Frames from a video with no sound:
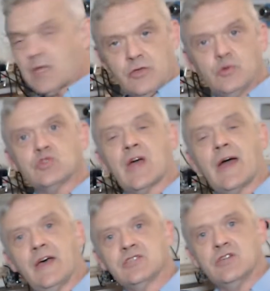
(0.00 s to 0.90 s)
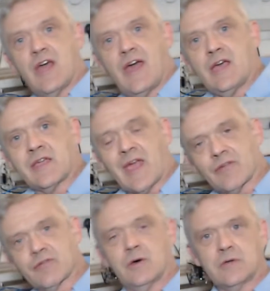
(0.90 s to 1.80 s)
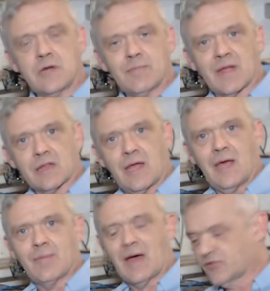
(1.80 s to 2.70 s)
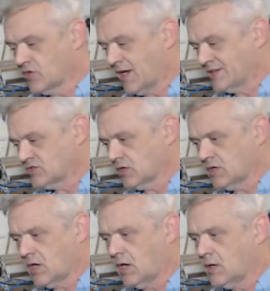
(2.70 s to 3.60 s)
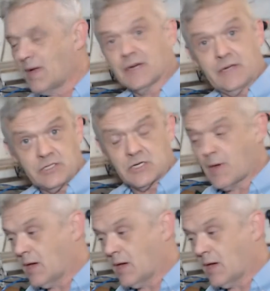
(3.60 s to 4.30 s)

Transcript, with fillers: I used that as an air cathode in a metal air battery, actually a magnesium